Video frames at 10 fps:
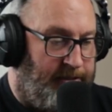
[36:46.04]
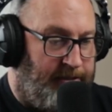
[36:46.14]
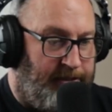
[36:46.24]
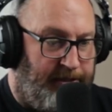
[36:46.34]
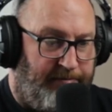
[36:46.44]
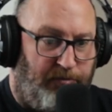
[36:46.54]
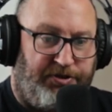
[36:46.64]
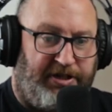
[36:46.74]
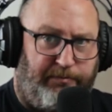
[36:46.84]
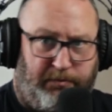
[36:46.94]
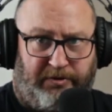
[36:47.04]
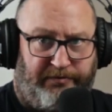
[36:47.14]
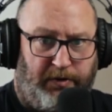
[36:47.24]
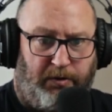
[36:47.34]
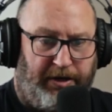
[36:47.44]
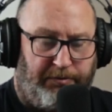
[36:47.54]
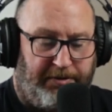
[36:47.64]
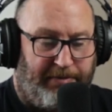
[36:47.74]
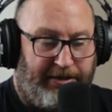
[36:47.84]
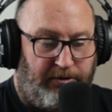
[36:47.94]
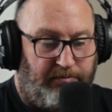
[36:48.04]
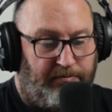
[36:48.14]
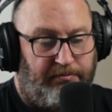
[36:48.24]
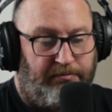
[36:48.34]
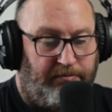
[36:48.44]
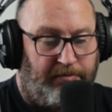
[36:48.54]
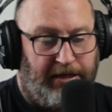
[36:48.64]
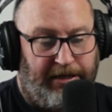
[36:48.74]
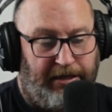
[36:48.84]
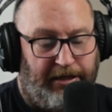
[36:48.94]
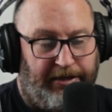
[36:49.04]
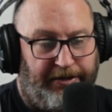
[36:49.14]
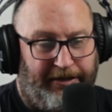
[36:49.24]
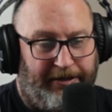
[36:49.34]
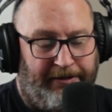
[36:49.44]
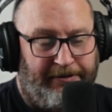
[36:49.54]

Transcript: must have portfolio to back up. And I think